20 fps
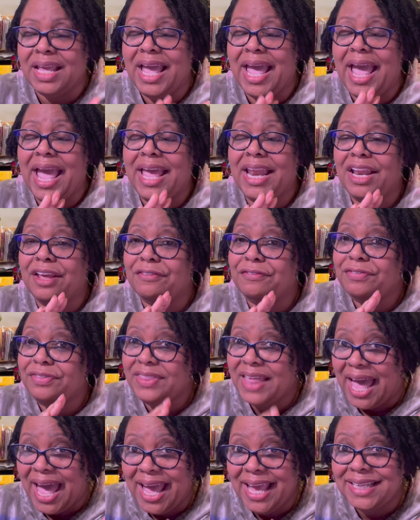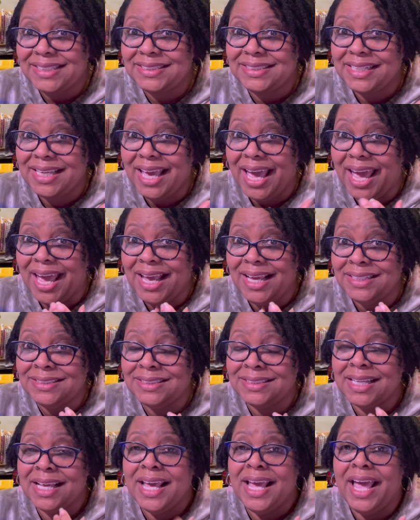And if that is the
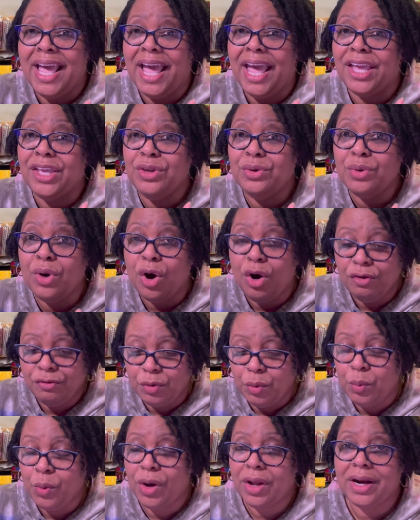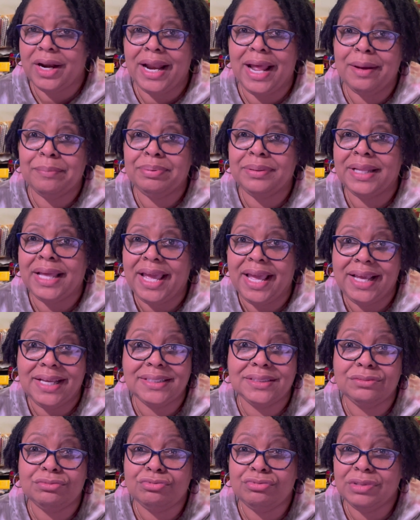case and you overwater that plant,
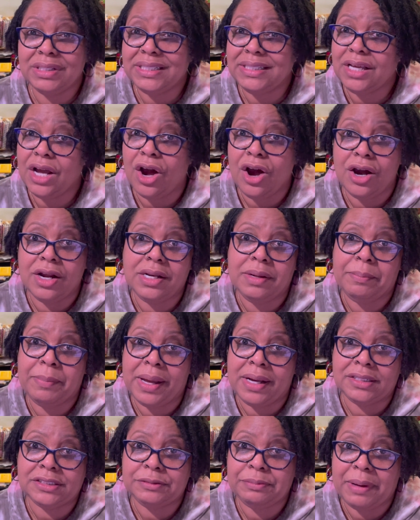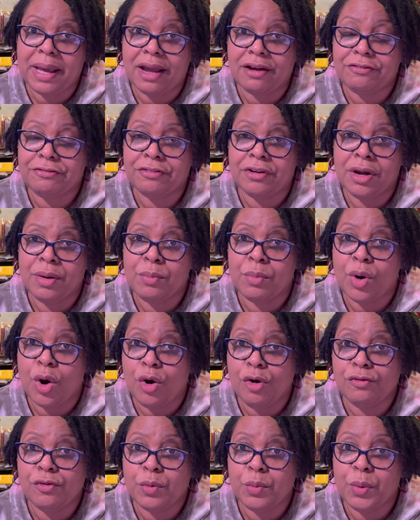it's really hard to bounce back from
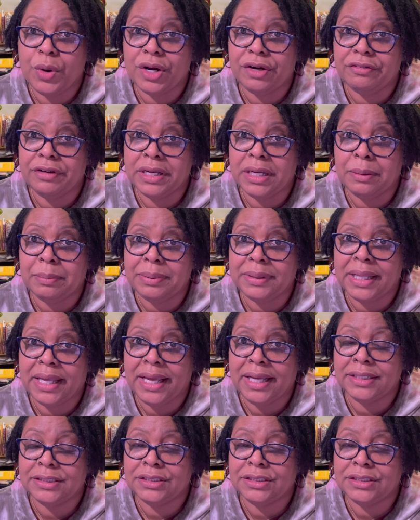overwatering a plant.